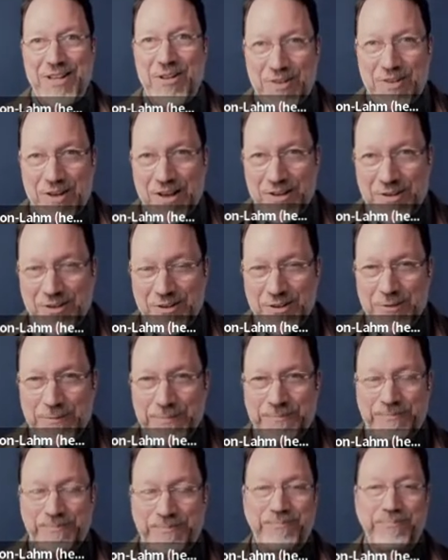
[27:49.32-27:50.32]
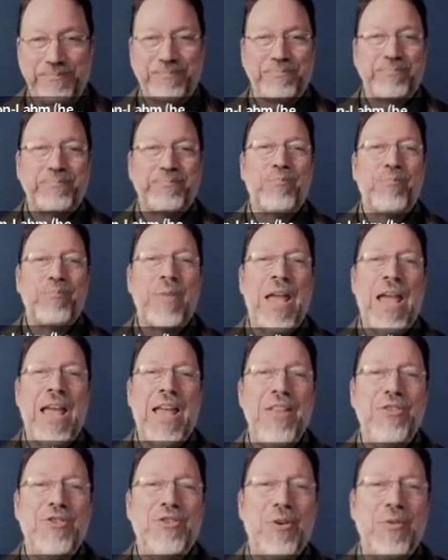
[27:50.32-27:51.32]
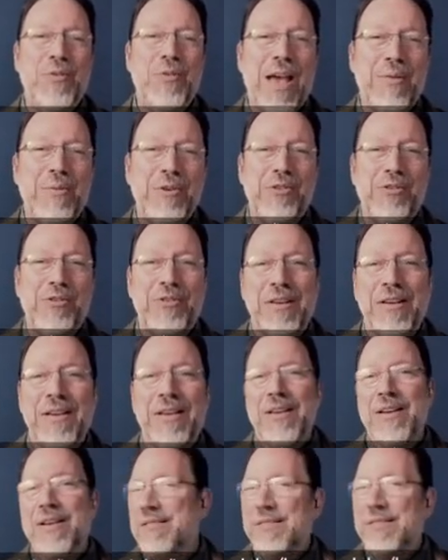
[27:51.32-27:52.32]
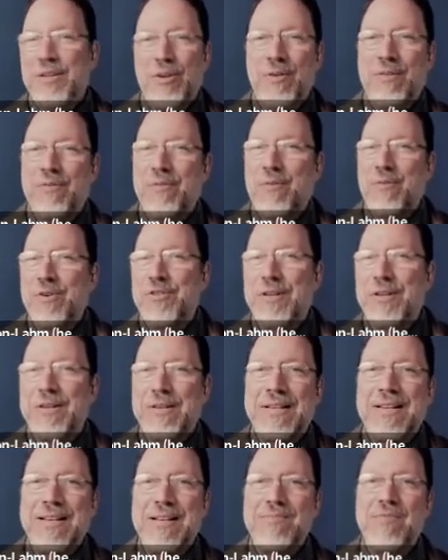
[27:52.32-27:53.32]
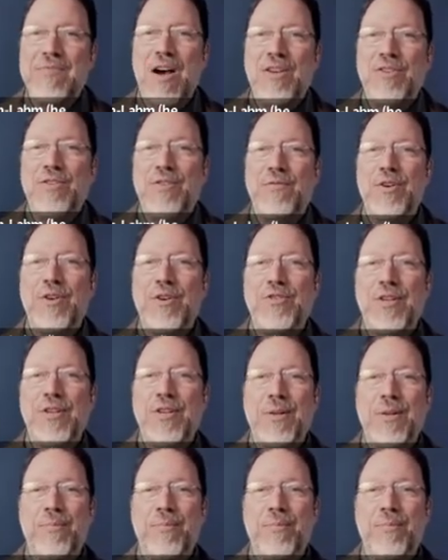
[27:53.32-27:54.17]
colors. And so that was, of course, a controversial and